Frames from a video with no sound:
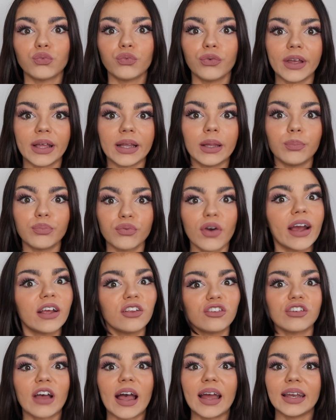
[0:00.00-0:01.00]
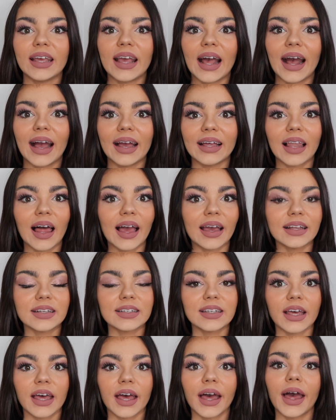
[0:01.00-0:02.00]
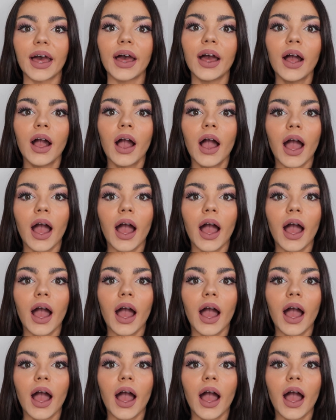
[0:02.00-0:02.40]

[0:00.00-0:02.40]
really bright shiny highlighter